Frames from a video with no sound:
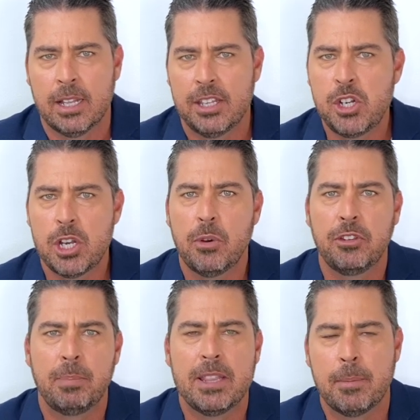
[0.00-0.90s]
This show has
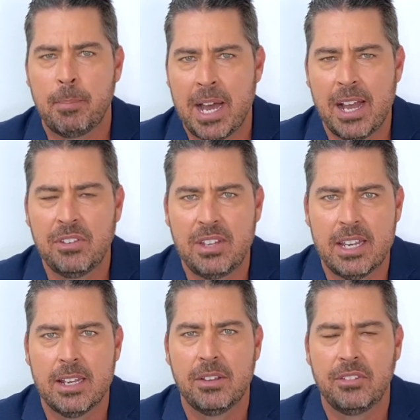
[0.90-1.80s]
spent the past
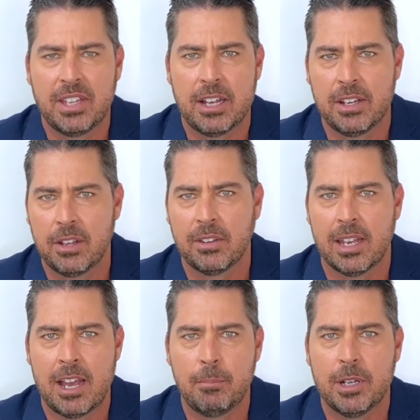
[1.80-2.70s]
year sounding its
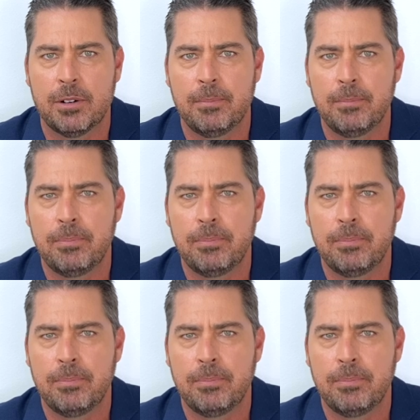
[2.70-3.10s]
alarm bell.